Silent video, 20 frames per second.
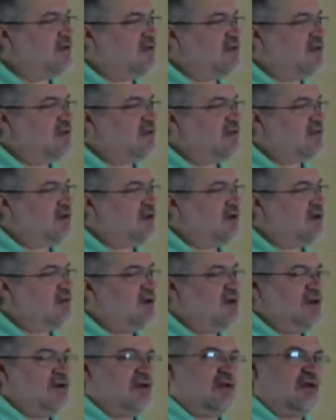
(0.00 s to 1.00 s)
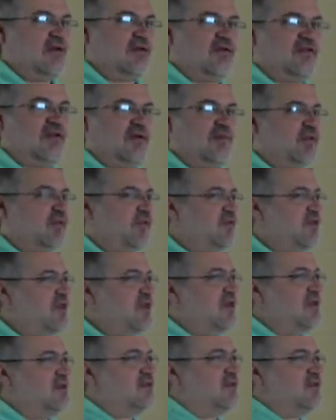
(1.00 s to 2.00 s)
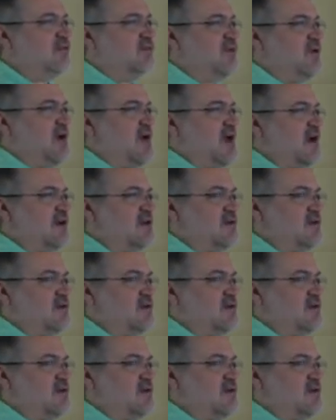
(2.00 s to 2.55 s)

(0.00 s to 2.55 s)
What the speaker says: So, simple thing is this reaction